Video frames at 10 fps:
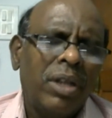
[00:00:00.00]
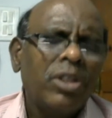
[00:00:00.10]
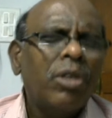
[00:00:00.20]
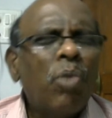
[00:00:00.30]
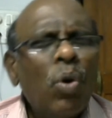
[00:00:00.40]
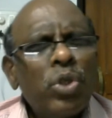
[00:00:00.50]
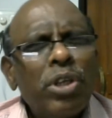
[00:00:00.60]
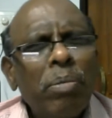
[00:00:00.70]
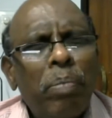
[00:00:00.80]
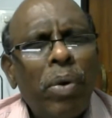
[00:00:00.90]
the most
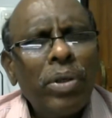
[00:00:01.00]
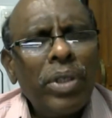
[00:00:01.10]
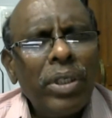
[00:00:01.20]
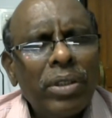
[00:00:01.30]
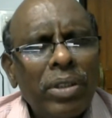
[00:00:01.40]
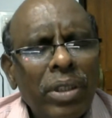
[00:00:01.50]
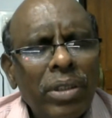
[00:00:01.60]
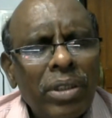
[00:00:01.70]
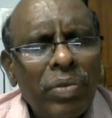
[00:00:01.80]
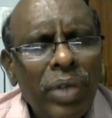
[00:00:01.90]
important thing
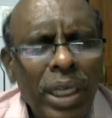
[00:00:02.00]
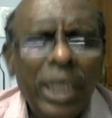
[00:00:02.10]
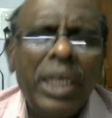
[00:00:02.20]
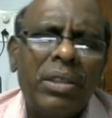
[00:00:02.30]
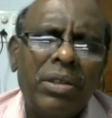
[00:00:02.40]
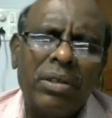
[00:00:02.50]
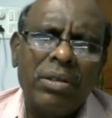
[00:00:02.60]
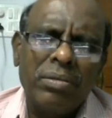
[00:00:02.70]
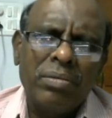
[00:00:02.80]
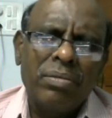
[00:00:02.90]
that we need
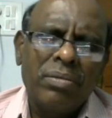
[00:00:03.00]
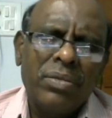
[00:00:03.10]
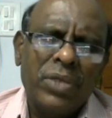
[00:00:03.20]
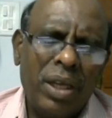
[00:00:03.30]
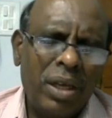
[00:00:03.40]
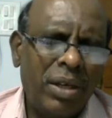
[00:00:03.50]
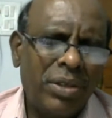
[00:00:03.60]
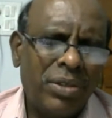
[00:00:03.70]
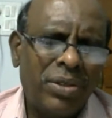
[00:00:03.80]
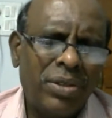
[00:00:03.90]

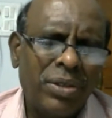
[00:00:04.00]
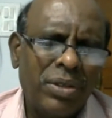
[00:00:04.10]
is